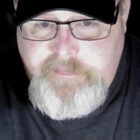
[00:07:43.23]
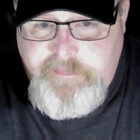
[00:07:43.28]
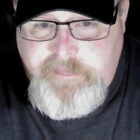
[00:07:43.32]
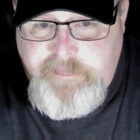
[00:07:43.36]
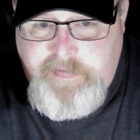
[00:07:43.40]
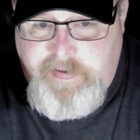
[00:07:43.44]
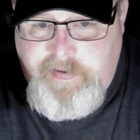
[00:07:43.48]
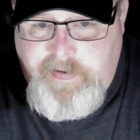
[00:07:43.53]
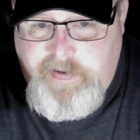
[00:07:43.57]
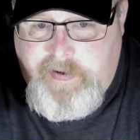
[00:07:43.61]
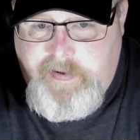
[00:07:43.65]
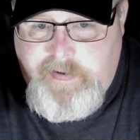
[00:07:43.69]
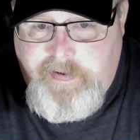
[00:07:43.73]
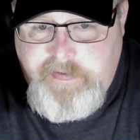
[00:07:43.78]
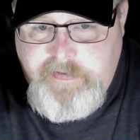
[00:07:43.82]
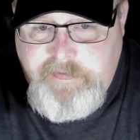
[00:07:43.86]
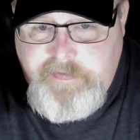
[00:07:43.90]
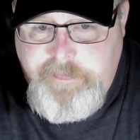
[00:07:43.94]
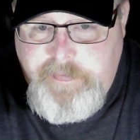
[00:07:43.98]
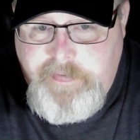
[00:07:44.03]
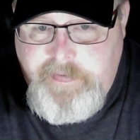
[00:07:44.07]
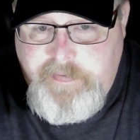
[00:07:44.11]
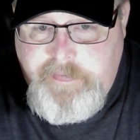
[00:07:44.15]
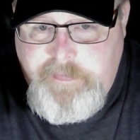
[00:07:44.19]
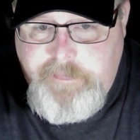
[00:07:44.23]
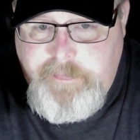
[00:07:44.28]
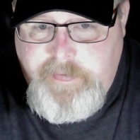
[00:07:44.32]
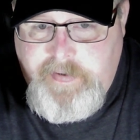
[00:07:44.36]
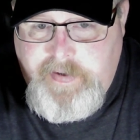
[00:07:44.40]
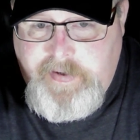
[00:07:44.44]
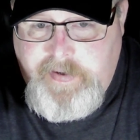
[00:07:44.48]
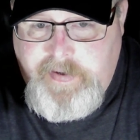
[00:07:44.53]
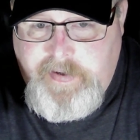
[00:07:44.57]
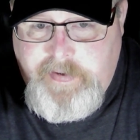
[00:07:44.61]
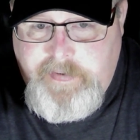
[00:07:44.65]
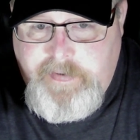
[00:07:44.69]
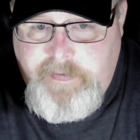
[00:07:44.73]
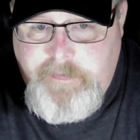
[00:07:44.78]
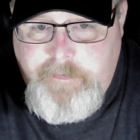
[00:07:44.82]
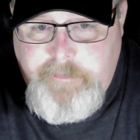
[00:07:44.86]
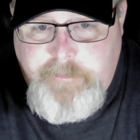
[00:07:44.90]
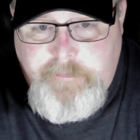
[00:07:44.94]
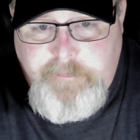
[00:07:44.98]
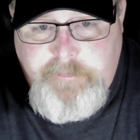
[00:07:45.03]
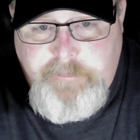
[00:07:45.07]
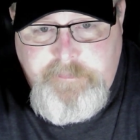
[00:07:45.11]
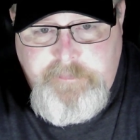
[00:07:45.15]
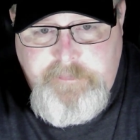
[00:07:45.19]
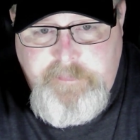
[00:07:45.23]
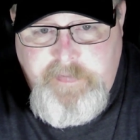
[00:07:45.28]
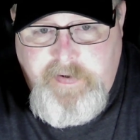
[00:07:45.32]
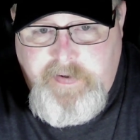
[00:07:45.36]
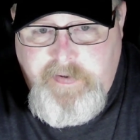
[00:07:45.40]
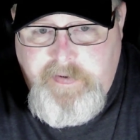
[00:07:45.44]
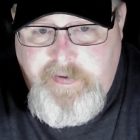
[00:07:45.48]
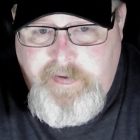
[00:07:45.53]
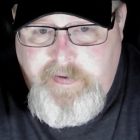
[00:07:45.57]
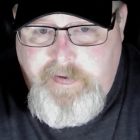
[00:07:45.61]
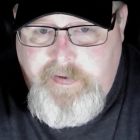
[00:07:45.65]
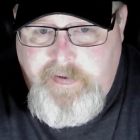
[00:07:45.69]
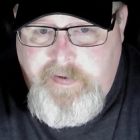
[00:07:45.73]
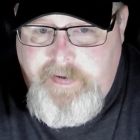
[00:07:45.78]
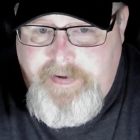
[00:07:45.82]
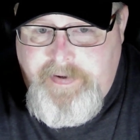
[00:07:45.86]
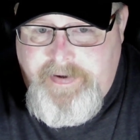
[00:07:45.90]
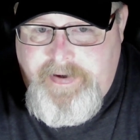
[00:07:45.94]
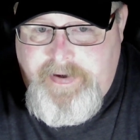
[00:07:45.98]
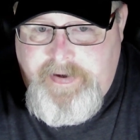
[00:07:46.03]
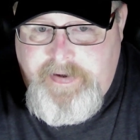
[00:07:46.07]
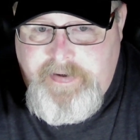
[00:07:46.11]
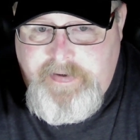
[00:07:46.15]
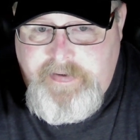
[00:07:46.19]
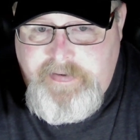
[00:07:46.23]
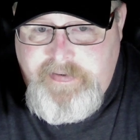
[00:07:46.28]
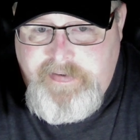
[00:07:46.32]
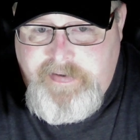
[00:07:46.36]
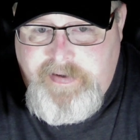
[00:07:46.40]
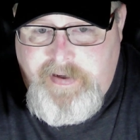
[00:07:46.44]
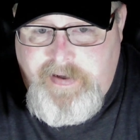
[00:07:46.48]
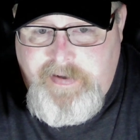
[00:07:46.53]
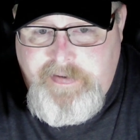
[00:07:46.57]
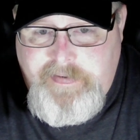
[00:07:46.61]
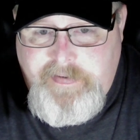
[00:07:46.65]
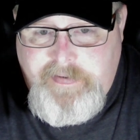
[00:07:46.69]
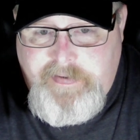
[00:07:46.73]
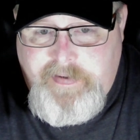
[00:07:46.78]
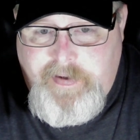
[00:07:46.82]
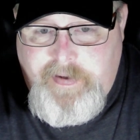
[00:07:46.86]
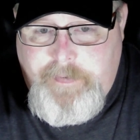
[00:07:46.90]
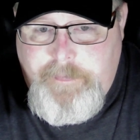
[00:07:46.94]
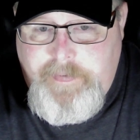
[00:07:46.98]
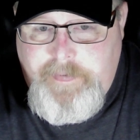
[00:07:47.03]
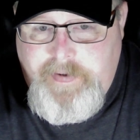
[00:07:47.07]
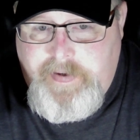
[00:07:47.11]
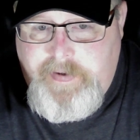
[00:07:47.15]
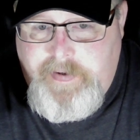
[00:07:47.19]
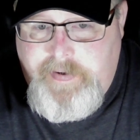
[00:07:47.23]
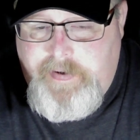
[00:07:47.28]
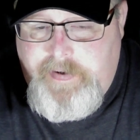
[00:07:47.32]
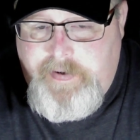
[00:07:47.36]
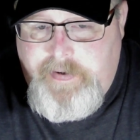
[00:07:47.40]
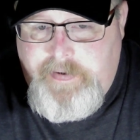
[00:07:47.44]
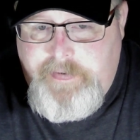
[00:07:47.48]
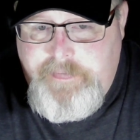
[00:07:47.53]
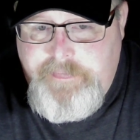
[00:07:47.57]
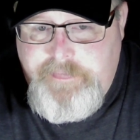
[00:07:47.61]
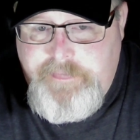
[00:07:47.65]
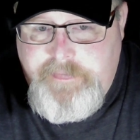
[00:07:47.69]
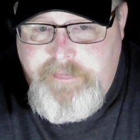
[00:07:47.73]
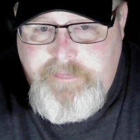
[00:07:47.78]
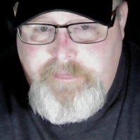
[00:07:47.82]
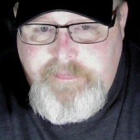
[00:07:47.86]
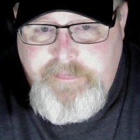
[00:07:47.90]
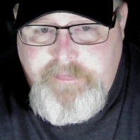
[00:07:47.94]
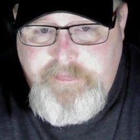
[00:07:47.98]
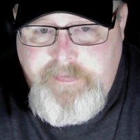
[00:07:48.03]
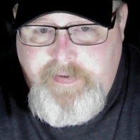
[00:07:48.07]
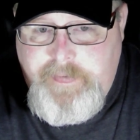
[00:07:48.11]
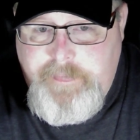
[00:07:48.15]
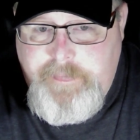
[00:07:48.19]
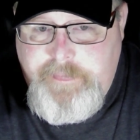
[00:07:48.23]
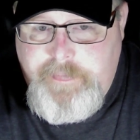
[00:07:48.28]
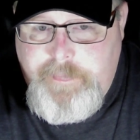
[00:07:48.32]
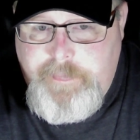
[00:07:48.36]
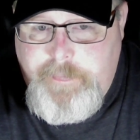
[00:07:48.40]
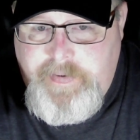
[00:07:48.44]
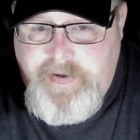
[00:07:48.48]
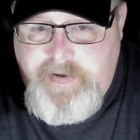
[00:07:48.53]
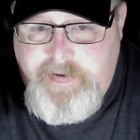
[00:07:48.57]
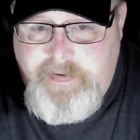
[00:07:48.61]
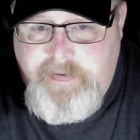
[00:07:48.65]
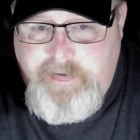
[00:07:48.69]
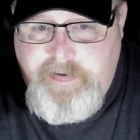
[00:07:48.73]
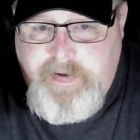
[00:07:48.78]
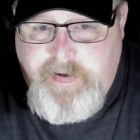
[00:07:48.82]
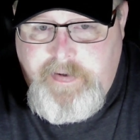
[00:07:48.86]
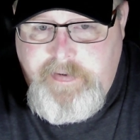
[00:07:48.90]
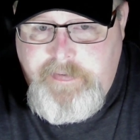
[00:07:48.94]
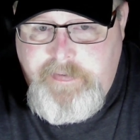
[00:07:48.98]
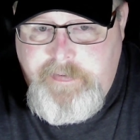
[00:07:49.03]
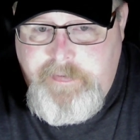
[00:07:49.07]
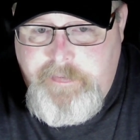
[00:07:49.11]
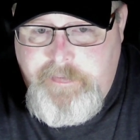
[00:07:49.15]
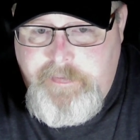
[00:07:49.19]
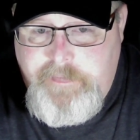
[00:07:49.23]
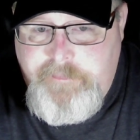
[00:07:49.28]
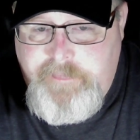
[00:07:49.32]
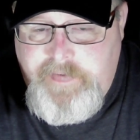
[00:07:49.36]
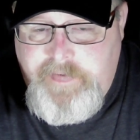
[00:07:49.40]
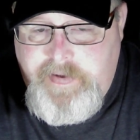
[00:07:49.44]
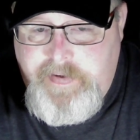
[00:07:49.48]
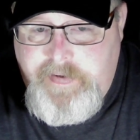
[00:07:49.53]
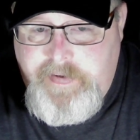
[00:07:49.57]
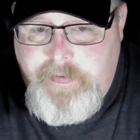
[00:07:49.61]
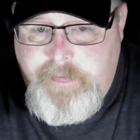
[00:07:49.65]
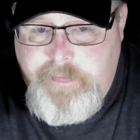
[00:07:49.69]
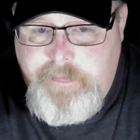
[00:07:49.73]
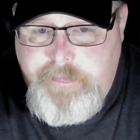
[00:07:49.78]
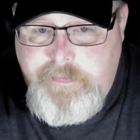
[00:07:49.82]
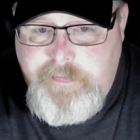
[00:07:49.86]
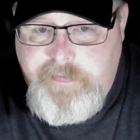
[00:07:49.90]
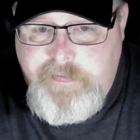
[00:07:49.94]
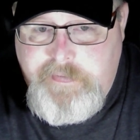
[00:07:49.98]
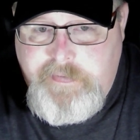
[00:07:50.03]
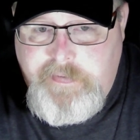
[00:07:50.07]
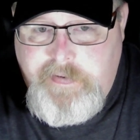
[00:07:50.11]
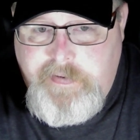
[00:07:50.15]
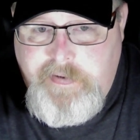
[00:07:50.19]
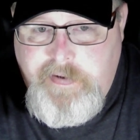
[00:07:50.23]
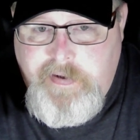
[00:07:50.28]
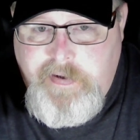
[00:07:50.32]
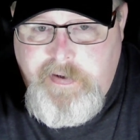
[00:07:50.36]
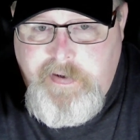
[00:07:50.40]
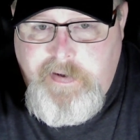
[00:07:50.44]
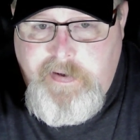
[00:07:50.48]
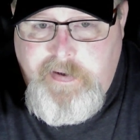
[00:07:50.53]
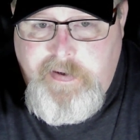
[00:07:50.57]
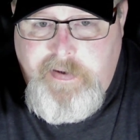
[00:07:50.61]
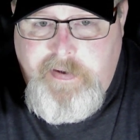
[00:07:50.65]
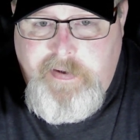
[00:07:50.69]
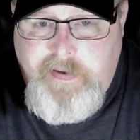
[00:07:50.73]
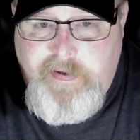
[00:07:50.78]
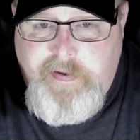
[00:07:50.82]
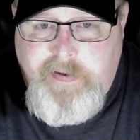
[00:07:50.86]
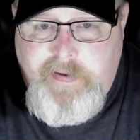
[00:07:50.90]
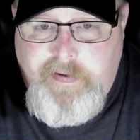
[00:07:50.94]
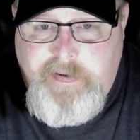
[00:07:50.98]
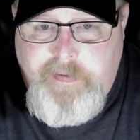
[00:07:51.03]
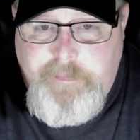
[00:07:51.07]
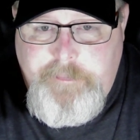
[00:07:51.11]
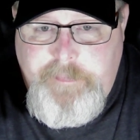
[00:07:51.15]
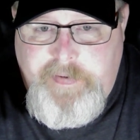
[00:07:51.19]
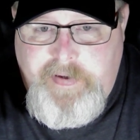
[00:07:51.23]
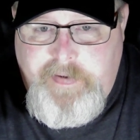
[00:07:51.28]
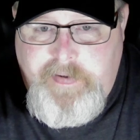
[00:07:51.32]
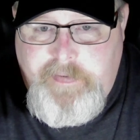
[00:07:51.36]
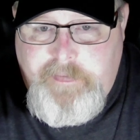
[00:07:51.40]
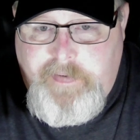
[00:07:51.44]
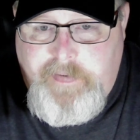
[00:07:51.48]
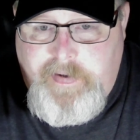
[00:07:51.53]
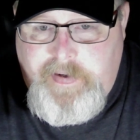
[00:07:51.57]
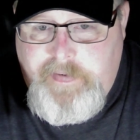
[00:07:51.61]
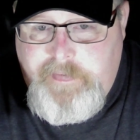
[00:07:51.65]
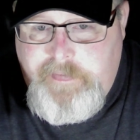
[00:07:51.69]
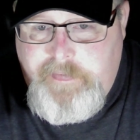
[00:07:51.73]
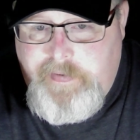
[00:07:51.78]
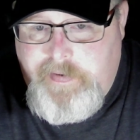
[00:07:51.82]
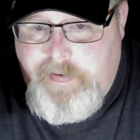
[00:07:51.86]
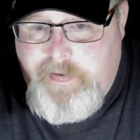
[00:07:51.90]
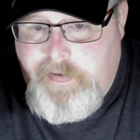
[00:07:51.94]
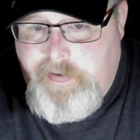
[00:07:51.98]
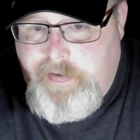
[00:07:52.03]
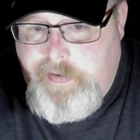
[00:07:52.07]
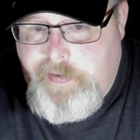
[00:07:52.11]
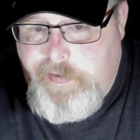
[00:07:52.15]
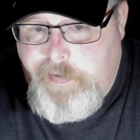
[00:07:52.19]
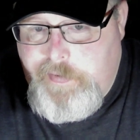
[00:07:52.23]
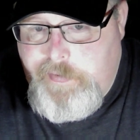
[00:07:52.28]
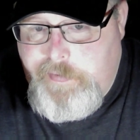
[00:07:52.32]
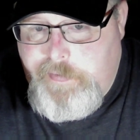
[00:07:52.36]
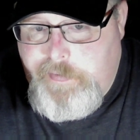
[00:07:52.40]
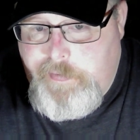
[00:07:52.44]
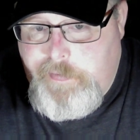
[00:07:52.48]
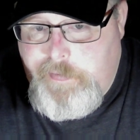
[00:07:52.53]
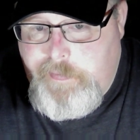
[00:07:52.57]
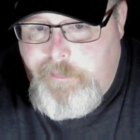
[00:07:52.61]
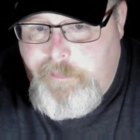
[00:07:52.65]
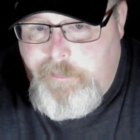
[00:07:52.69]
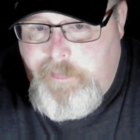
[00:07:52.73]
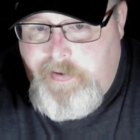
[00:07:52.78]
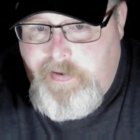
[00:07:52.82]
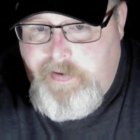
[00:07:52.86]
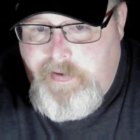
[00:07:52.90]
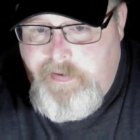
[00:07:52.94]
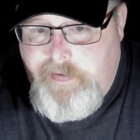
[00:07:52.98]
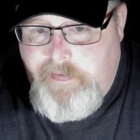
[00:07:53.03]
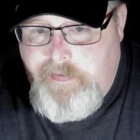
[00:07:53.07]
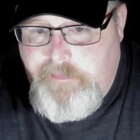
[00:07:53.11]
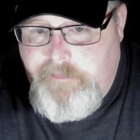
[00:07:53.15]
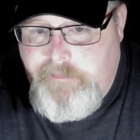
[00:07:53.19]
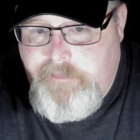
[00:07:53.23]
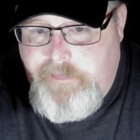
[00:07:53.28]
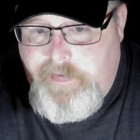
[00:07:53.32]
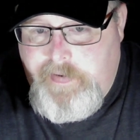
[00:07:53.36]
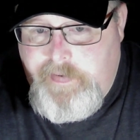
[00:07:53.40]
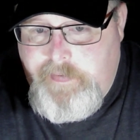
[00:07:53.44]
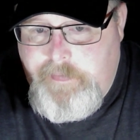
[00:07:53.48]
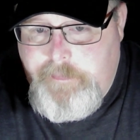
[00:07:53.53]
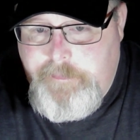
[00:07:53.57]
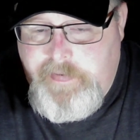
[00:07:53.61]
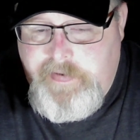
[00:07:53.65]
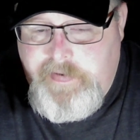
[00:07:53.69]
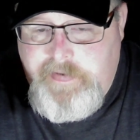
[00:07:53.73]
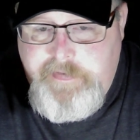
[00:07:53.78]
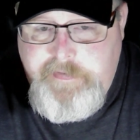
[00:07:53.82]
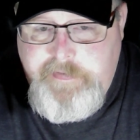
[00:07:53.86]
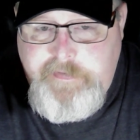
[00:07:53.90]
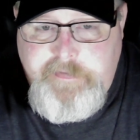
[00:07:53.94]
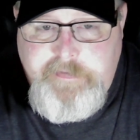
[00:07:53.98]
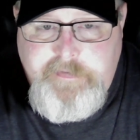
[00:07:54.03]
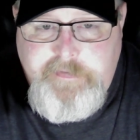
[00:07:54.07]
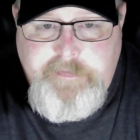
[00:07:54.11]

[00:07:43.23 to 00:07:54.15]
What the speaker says: in the hospital. When I got home, I just kind of took that week off. It was weird not doing videos or being around YouTube very much.